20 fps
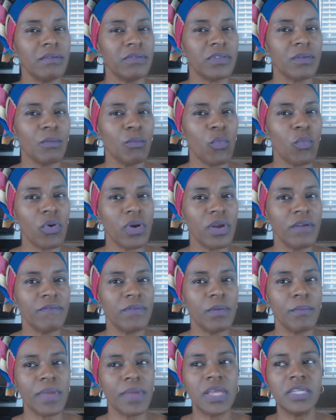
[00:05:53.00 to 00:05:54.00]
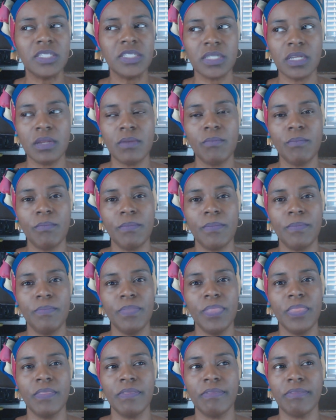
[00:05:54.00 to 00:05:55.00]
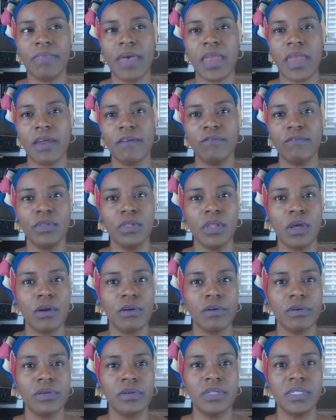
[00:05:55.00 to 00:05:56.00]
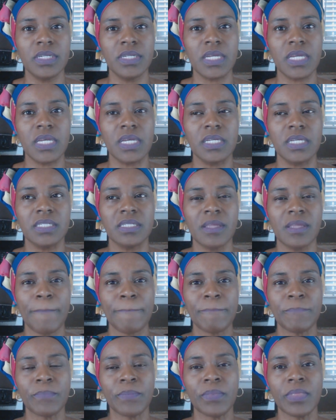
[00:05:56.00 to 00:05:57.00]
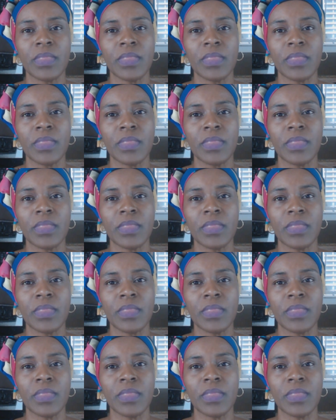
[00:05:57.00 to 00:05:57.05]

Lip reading: Some more information that I've learned is,